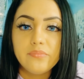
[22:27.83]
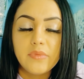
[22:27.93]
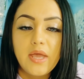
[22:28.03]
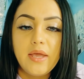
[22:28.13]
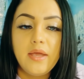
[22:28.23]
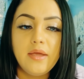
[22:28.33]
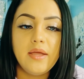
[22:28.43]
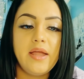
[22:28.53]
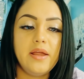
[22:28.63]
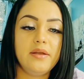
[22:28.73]
Okay.
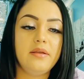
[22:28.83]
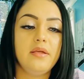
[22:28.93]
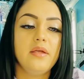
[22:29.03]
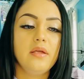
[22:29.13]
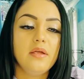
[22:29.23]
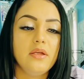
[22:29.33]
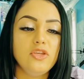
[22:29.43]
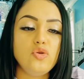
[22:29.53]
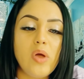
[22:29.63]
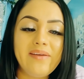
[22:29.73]
And
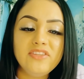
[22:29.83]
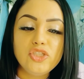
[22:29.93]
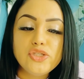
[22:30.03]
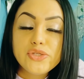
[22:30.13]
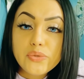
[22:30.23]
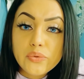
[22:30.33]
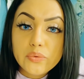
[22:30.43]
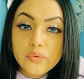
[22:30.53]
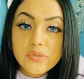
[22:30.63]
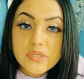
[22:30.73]
you have to
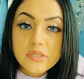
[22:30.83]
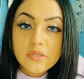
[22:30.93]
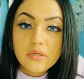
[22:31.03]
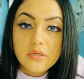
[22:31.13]
choose.